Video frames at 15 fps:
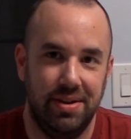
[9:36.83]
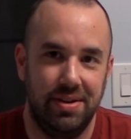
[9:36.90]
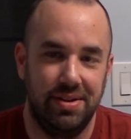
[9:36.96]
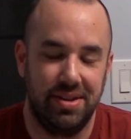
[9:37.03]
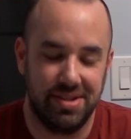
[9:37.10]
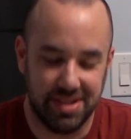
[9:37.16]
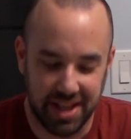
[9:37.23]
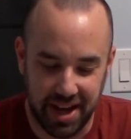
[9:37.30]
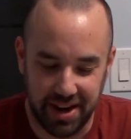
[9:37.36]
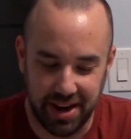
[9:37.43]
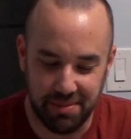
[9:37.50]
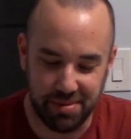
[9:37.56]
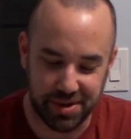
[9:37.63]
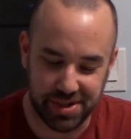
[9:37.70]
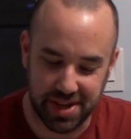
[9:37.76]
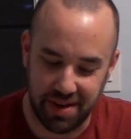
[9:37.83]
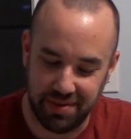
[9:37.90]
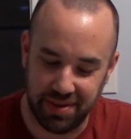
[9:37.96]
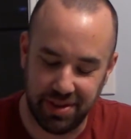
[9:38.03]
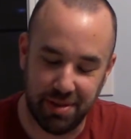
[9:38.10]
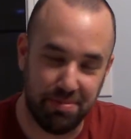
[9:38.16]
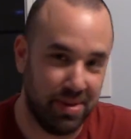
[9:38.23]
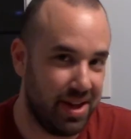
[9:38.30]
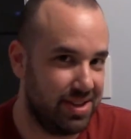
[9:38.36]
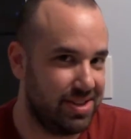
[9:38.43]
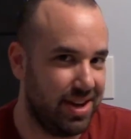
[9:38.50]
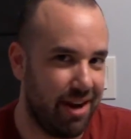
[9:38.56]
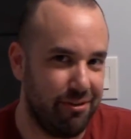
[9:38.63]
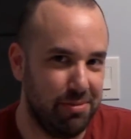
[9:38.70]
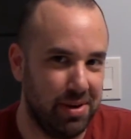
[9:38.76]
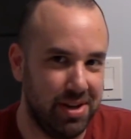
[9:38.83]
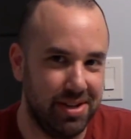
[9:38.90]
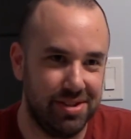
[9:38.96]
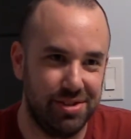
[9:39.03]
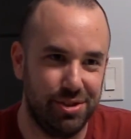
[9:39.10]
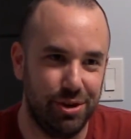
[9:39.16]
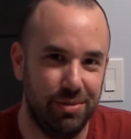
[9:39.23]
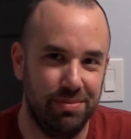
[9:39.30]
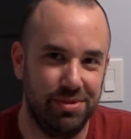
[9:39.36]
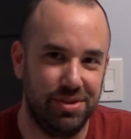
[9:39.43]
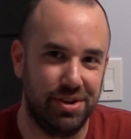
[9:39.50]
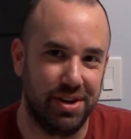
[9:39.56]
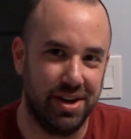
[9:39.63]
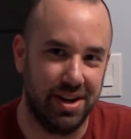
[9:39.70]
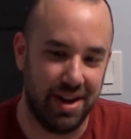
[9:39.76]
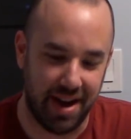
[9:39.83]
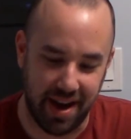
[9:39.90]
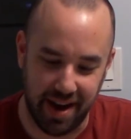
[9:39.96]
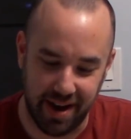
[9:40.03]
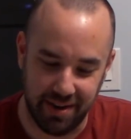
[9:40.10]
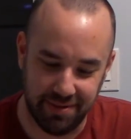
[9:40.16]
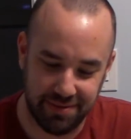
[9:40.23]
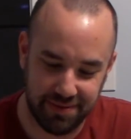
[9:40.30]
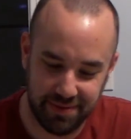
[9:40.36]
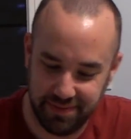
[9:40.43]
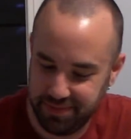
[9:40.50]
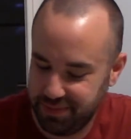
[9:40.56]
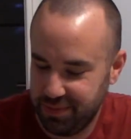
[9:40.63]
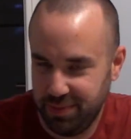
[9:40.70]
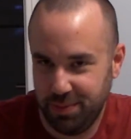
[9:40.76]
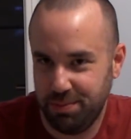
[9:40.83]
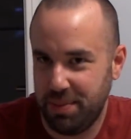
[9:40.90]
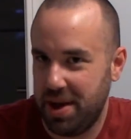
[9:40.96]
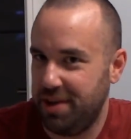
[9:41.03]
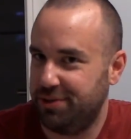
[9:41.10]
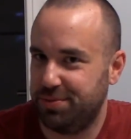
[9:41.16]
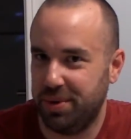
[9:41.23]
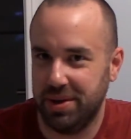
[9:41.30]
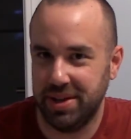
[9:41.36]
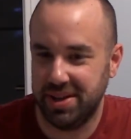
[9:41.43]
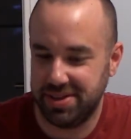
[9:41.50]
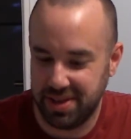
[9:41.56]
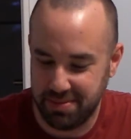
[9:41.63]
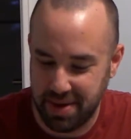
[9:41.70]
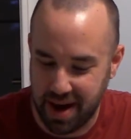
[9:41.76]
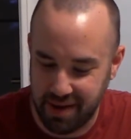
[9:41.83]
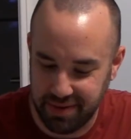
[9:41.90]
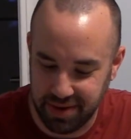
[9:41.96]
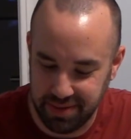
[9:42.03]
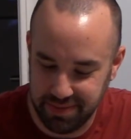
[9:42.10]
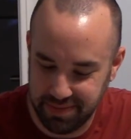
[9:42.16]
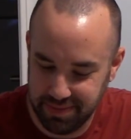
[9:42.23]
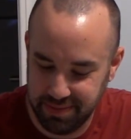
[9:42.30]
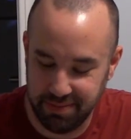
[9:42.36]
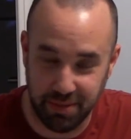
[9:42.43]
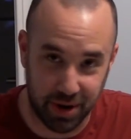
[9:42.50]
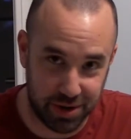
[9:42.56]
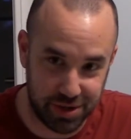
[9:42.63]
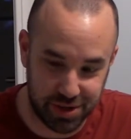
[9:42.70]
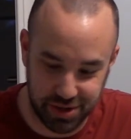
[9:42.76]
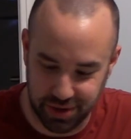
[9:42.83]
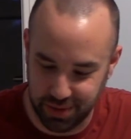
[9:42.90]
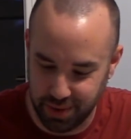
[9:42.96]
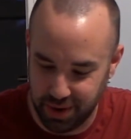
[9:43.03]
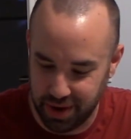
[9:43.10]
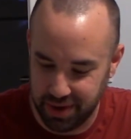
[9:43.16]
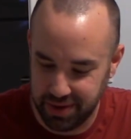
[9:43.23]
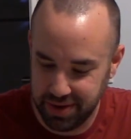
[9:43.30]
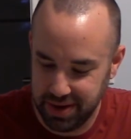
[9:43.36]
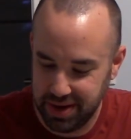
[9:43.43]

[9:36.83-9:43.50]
the slot number 7, the plot that everybody assumes you're going to have, may as well let them have it. March to the Wall.